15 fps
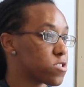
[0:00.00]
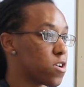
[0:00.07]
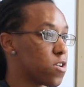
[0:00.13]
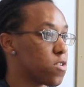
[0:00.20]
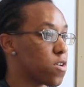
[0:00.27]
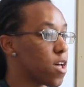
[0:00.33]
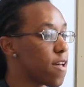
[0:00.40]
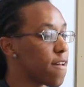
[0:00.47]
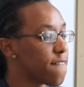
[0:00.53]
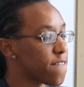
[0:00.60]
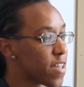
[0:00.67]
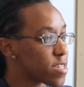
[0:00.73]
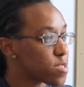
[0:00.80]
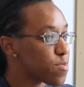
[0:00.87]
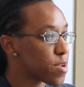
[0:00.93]
So
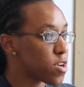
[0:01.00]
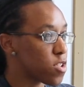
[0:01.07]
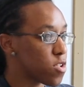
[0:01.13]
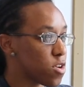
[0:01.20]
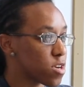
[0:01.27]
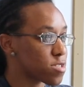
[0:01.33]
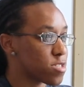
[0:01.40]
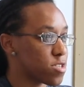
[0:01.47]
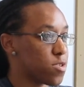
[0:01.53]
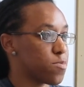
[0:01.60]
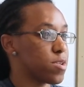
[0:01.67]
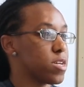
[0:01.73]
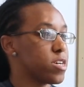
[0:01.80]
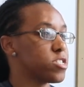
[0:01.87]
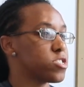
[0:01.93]
that's been a long-term
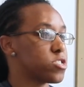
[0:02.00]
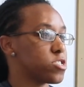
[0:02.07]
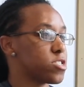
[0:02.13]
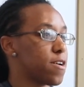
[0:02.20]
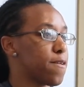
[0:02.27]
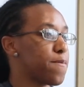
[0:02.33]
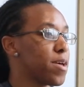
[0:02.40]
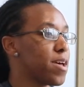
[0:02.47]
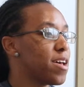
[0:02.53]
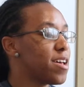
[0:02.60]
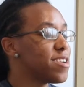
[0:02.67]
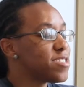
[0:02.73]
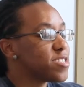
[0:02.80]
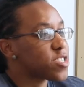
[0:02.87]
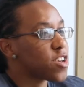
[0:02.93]
relationship.
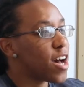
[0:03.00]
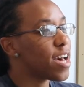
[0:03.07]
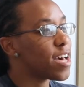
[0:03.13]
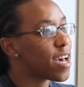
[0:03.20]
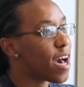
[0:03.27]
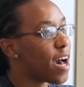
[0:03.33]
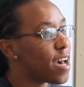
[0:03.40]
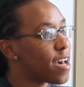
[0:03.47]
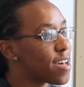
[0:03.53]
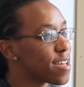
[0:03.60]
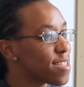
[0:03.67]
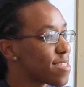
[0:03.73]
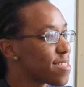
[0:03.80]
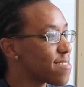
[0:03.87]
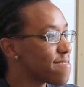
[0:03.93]
So I